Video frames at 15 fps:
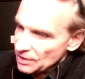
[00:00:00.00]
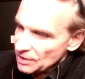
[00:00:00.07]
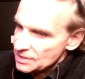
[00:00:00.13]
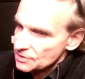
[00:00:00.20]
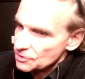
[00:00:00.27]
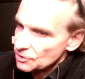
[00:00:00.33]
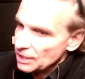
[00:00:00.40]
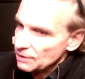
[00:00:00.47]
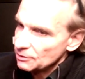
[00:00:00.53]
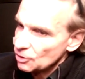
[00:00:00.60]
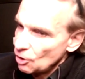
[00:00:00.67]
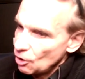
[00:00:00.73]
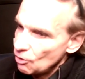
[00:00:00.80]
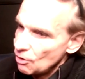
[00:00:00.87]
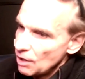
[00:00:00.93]
instance, you can
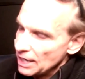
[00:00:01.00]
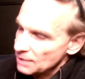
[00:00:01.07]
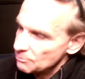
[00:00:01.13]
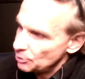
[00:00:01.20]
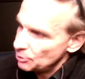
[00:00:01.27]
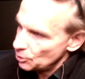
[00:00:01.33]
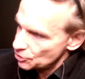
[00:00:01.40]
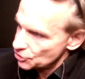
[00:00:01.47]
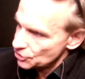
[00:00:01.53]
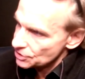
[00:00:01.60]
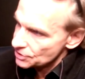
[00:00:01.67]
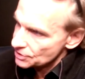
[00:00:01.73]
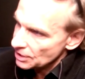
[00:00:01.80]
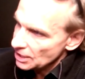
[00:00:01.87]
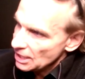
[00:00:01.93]
go and
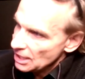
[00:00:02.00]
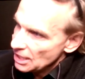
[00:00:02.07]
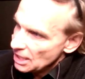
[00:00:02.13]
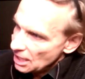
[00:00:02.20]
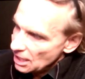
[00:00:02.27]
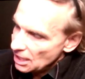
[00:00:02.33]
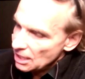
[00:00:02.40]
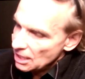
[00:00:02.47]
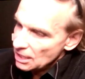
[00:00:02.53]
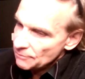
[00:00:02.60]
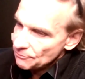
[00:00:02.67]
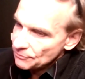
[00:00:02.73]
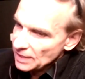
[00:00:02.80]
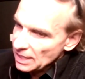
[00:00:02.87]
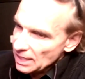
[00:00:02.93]
purchase
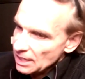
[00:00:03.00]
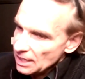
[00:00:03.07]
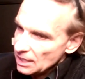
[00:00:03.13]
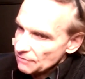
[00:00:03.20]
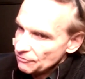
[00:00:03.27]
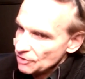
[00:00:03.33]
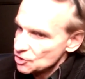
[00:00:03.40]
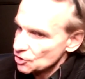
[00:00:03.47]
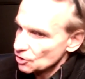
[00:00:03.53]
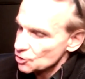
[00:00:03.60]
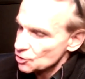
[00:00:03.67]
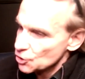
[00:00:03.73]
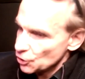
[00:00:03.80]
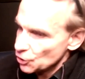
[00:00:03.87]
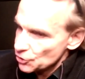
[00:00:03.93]
virtual
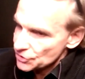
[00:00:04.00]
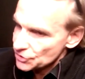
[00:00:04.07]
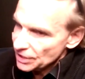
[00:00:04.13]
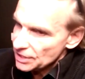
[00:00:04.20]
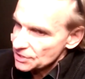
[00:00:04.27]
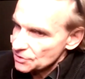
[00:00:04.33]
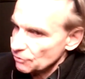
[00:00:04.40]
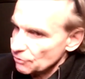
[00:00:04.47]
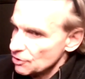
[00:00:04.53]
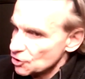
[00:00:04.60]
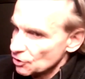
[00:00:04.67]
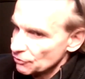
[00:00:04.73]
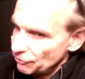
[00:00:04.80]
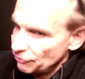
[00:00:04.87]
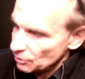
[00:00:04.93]
jerseys or
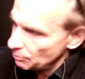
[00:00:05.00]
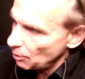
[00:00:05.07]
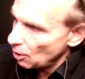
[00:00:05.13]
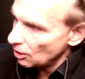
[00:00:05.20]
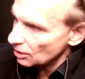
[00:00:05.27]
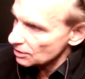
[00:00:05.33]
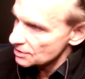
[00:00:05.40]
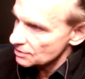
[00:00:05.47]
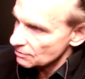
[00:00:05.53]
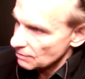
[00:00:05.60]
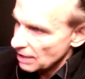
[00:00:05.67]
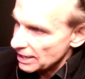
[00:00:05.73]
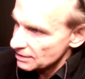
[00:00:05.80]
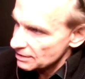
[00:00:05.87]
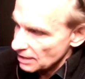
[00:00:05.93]
virtual footballs,
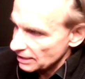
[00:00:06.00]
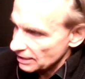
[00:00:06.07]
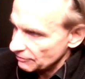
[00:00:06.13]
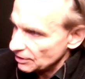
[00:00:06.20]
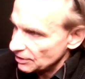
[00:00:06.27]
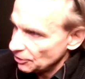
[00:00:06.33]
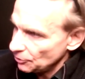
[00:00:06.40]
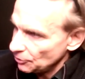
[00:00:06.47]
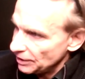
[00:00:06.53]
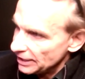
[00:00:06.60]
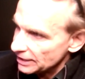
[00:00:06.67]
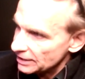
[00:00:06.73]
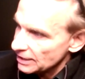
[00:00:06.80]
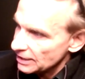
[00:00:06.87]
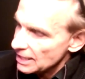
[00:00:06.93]
right? Like very
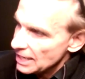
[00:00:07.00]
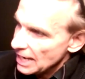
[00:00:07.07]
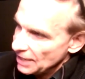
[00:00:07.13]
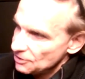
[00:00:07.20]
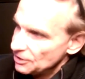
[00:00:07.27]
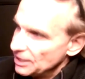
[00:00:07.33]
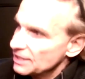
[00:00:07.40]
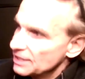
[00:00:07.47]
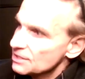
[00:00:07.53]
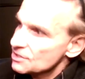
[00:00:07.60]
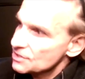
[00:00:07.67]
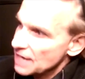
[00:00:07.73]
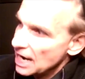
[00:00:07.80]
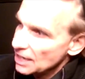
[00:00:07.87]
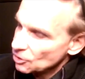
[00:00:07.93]
unique, and you can
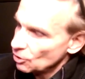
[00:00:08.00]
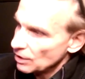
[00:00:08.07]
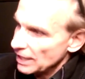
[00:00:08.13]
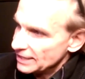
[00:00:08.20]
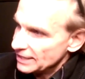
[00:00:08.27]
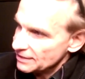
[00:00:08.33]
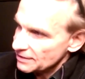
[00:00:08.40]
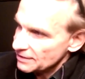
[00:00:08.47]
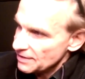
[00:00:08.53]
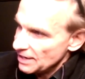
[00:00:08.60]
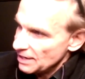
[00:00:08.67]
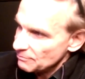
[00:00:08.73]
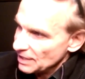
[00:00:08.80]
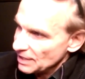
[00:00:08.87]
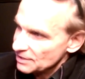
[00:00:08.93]
start collecting
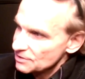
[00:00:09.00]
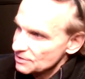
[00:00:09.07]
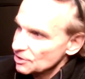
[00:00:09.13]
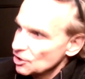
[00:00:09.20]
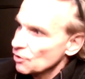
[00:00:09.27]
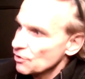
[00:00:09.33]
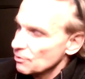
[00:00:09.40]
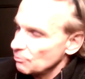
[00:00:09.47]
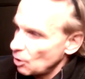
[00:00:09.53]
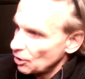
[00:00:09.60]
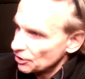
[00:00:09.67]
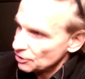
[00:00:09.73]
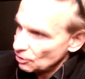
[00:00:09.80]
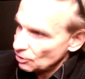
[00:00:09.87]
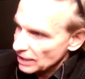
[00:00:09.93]
them. And the more
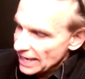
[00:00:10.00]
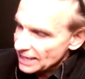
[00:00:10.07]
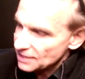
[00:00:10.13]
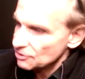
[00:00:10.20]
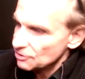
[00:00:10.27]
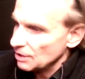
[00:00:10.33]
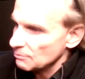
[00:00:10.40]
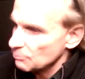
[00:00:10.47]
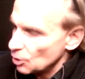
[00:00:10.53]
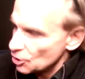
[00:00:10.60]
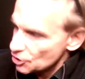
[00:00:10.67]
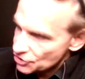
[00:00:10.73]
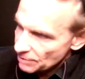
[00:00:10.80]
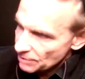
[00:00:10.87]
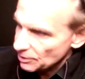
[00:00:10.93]
you collect, you can
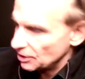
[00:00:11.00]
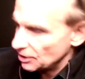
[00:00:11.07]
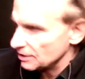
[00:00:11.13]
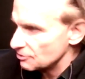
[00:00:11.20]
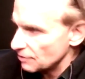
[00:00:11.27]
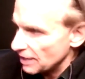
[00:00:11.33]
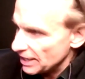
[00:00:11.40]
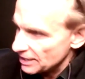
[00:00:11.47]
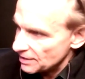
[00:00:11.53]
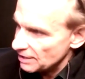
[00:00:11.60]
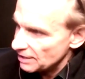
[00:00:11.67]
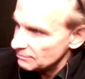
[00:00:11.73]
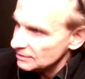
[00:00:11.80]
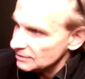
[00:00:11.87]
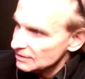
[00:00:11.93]
merge them, you can trade
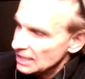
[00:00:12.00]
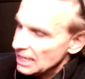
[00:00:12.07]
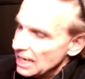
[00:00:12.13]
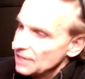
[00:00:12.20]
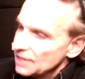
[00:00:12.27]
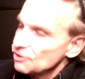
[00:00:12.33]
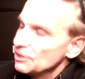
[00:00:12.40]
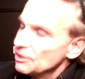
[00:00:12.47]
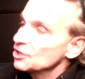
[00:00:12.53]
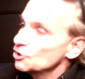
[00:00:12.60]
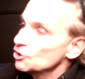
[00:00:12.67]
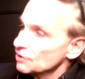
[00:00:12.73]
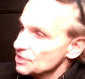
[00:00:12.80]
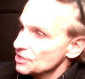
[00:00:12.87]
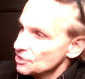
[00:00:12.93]
them, and you
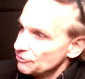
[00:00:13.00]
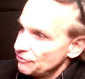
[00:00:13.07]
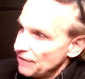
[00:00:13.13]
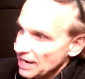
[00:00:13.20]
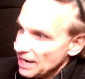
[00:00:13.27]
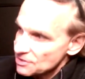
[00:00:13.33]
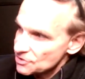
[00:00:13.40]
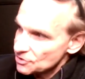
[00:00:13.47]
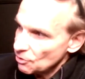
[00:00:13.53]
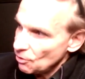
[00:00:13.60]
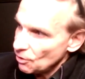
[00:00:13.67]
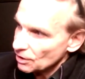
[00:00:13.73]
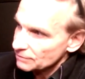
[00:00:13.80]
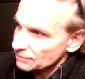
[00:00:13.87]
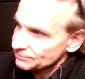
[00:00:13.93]
increase your fan
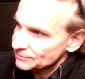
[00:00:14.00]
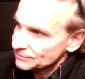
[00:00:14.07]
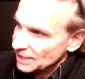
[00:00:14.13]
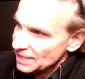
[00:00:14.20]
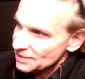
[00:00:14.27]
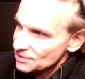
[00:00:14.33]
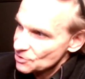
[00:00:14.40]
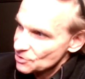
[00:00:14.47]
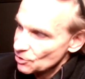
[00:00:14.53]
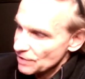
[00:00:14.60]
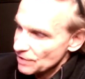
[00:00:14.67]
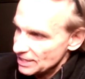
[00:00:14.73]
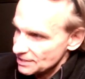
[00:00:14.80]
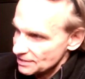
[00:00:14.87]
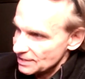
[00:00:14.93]
score, right? So
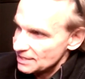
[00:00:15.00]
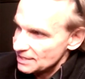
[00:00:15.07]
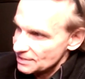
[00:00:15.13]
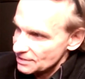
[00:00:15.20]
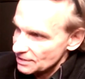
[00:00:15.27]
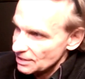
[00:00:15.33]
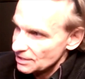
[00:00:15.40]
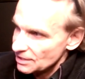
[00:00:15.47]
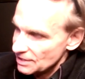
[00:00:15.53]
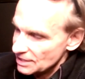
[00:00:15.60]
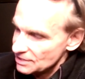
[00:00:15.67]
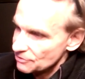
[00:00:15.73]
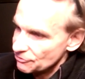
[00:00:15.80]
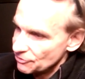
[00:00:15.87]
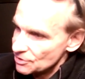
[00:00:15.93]
that's
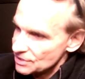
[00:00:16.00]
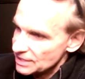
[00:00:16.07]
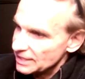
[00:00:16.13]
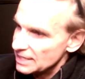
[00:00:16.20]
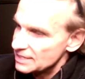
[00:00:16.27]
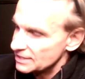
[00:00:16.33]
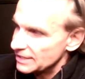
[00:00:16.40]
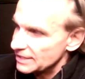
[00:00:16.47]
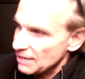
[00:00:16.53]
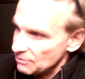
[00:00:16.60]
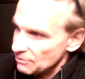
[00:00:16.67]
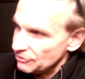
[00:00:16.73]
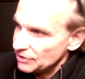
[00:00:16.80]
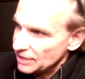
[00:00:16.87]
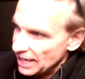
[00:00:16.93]
the first thing. That's the
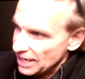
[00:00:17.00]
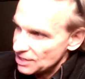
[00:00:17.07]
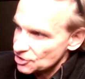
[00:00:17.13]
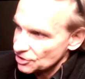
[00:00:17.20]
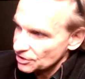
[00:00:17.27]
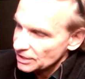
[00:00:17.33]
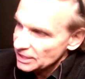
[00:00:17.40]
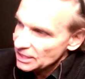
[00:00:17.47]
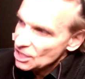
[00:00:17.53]
gamification.